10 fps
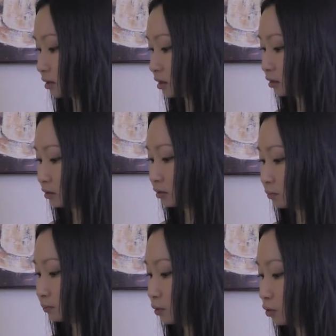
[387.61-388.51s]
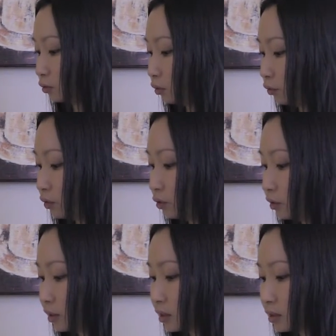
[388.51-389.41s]
And it looks beautiful,
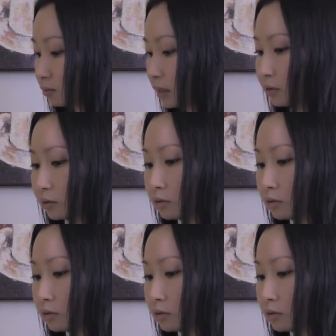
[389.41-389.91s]
it smells